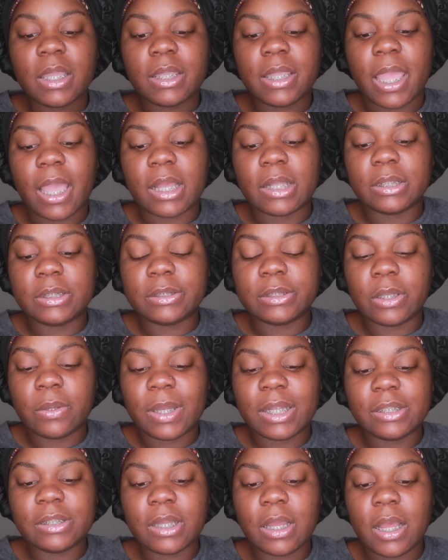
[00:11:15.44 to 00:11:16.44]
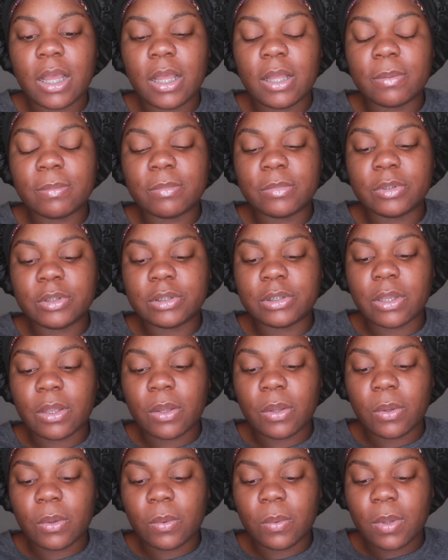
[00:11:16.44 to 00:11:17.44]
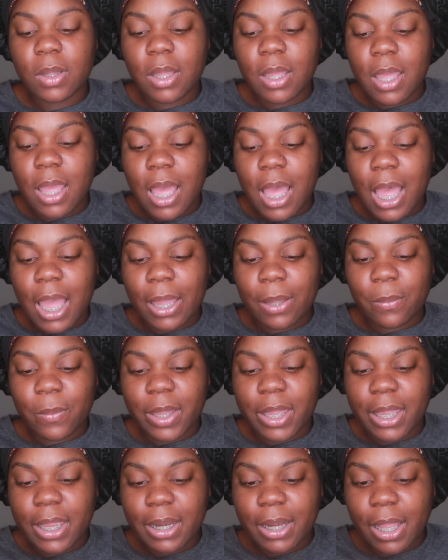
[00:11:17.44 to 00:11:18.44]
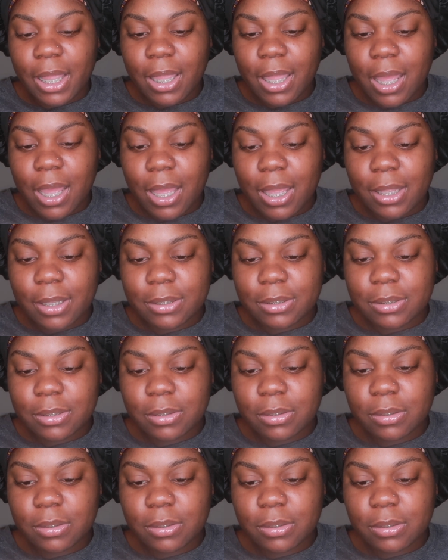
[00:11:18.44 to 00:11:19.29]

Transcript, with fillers: yeah so i um so i went and i got